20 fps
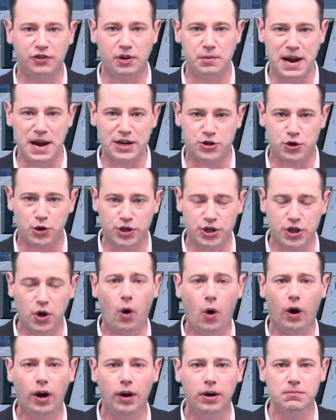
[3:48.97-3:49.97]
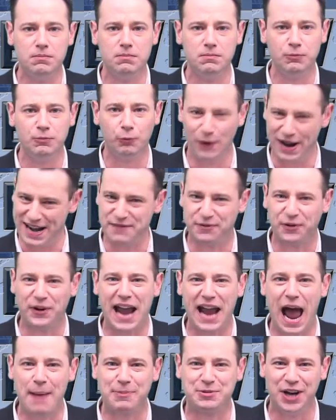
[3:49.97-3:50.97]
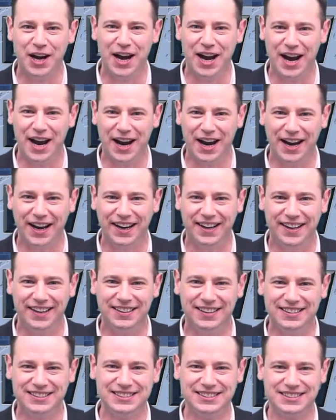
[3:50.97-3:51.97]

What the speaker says: and make sure you're ready for caption. Yay!